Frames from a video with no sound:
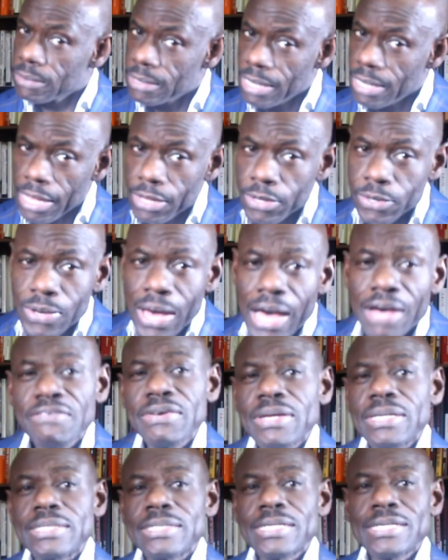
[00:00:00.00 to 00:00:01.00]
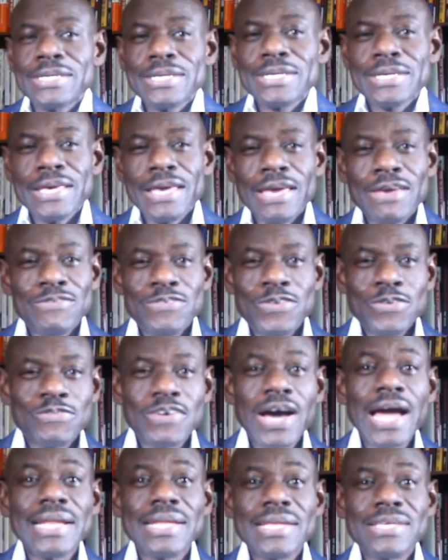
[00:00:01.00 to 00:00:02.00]
There you have it. If you
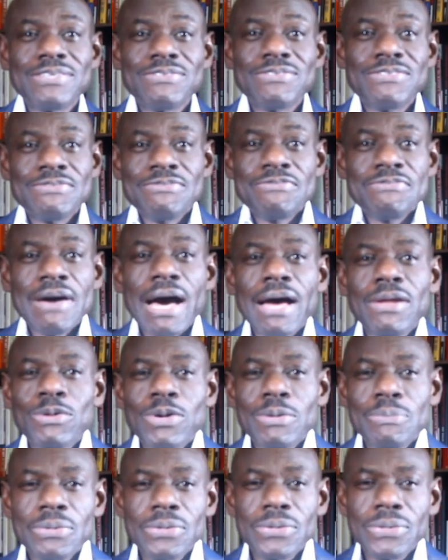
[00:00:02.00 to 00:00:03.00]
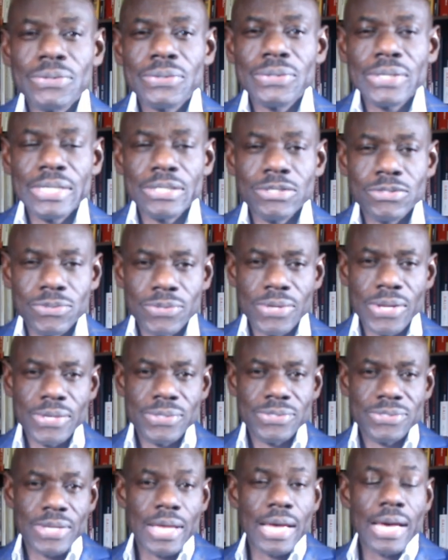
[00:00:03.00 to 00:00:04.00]
find this valuable in
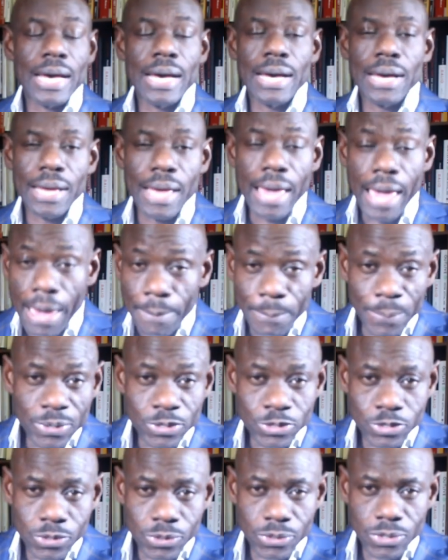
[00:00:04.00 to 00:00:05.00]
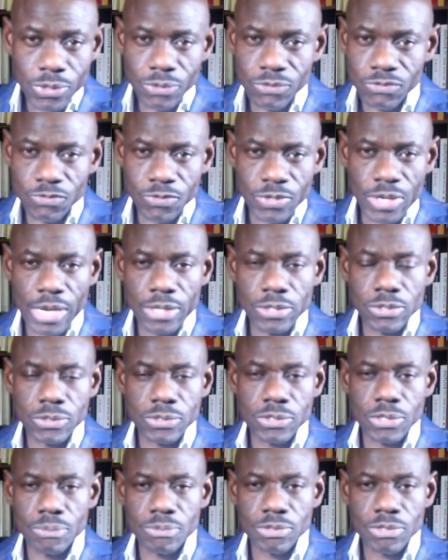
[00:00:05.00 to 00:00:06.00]
today's episode, don't forget
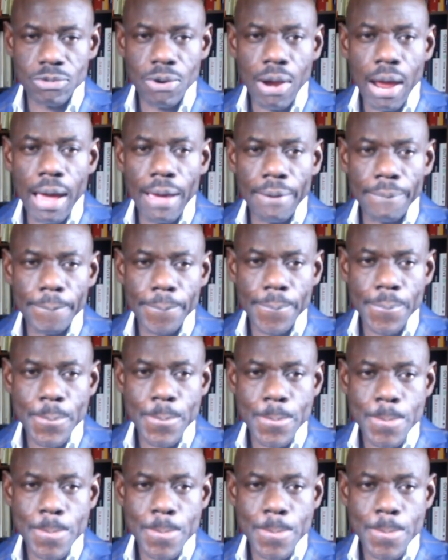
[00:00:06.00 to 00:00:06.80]
to subscribe,